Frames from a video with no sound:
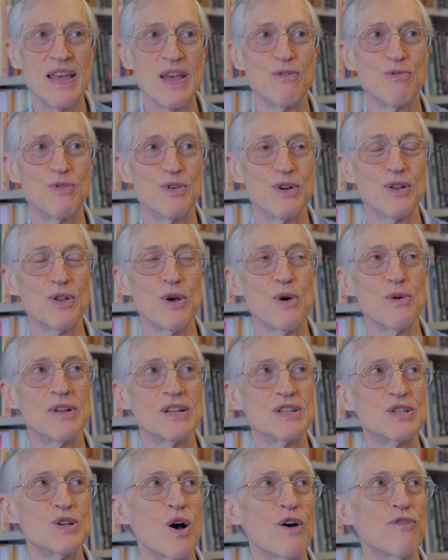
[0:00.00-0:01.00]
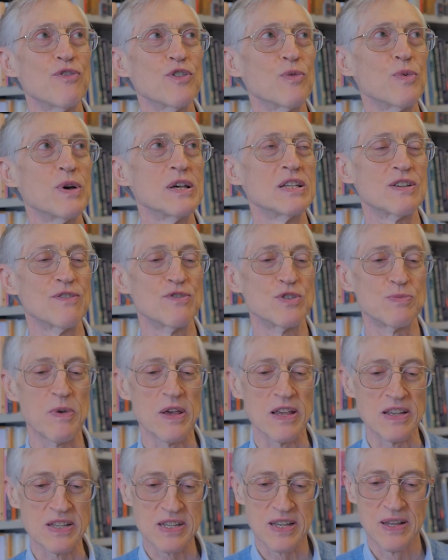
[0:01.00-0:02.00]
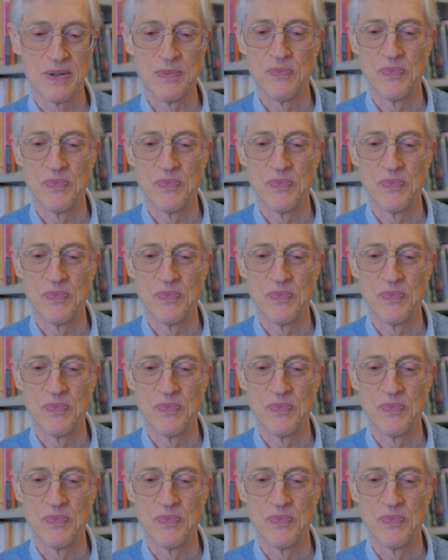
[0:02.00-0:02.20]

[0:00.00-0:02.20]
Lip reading: If we're alone, it's an awful waste of space.